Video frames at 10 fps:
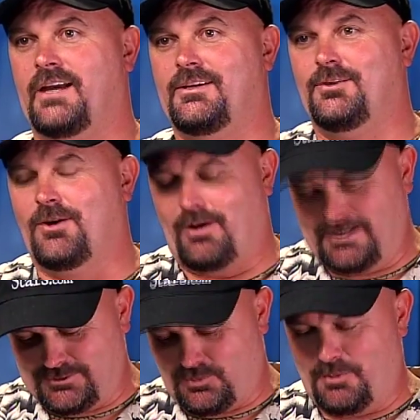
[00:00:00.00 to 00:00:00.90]
How do you know? I
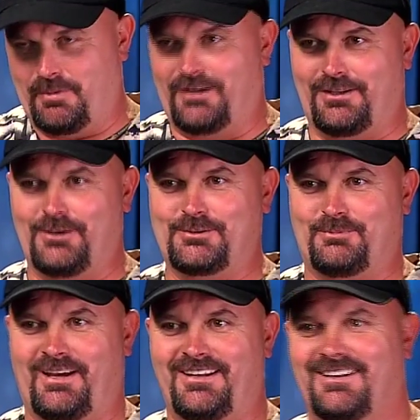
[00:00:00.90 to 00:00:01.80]
just wear big clothes,
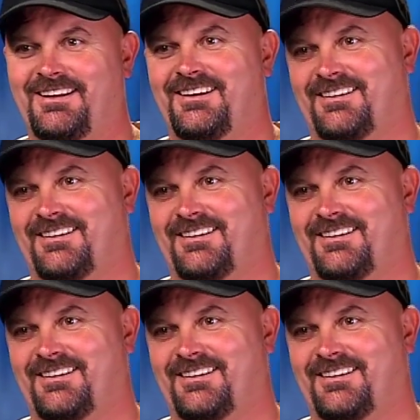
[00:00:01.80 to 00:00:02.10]
man.